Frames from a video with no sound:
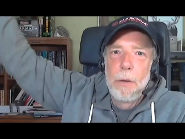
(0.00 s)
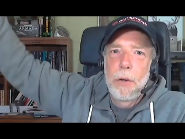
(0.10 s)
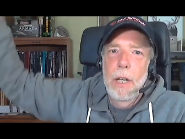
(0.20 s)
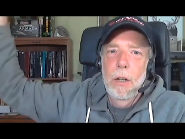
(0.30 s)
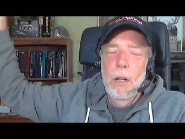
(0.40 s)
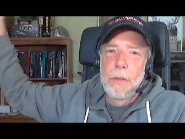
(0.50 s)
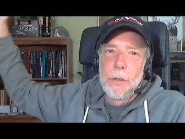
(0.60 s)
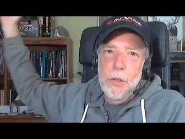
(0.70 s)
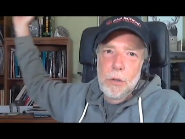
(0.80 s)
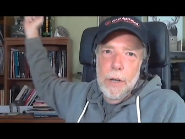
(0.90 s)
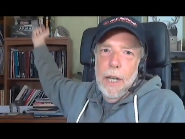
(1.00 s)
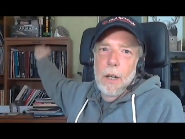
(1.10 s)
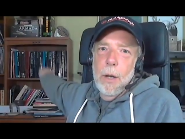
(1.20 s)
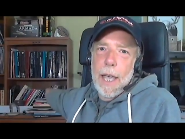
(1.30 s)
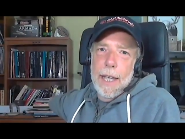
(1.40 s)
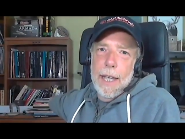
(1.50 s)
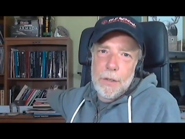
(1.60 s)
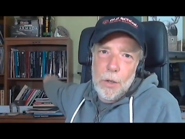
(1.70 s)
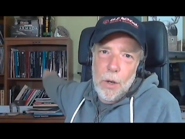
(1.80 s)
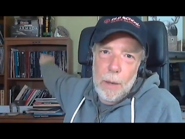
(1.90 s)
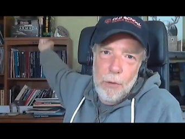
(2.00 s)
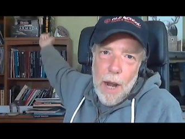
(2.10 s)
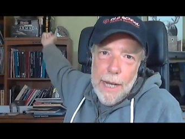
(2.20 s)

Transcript: over here on the screen. Okay, and so I'm right.